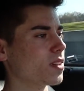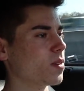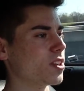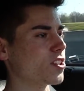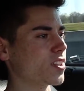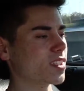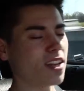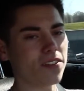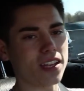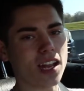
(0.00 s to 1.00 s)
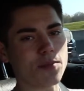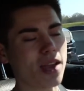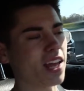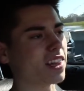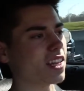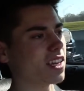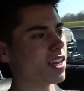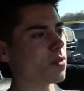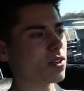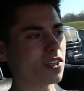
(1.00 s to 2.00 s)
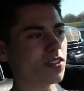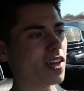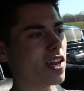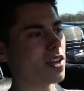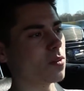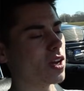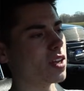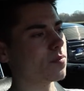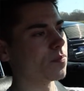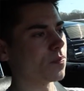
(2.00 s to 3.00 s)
which is definitely not a bad thing, and I wanted to do that anyway.